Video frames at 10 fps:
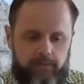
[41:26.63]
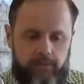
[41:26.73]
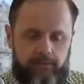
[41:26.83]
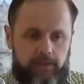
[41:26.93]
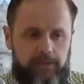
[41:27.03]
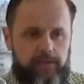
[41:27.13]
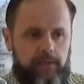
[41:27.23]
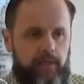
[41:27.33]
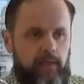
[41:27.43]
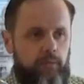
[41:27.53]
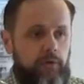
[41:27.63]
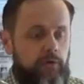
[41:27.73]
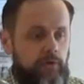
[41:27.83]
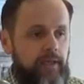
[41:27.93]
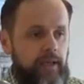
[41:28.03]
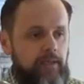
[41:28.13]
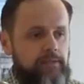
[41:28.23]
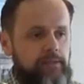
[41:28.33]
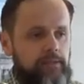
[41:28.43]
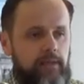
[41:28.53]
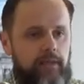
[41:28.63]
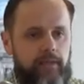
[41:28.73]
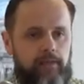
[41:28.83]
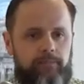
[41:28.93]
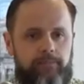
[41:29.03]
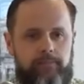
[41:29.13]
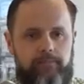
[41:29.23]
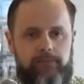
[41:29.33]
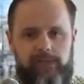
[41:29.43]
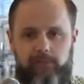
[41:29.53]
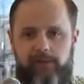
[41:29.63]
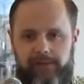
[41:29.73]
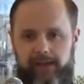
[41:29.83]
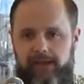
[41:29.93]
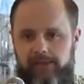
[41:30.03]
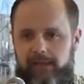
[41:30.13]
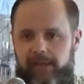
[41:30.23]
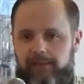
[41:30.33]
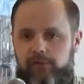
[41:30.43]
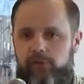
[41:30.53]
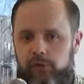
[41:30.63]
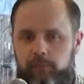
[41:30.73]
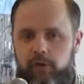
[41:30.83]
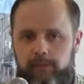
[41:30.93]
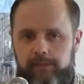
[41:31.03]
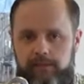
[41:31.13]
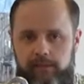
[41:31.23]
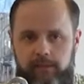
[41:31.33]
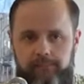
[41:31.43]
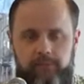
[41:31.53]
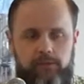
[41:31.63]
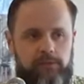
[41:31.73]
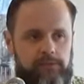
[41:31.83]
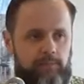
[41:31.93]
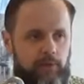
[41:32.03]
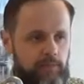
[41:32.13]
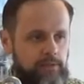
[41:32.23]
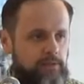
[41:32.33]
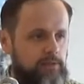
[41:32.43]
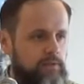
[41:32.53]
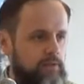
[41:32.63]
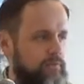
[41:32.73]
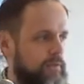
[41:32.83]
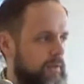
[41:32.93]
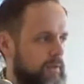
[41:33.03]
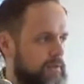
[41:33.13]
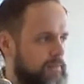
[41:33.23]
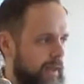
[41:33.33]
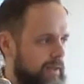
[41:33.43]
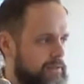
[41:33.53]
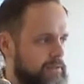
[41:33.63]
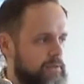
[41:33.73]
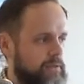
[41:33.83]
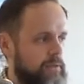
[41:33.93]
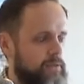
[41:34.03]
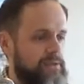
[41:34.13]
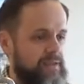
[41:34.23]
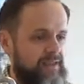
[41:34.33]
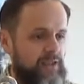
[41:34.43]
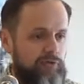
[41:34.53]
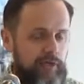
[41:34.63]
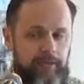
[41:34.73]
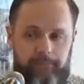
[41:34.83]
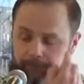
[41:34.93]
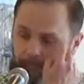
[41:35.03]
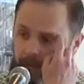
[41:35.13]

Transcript: And for this, uh, we're going to look at um, Psalm 1 actually has two promises in it. So there's the promise of the one that's blessed, who's like the tree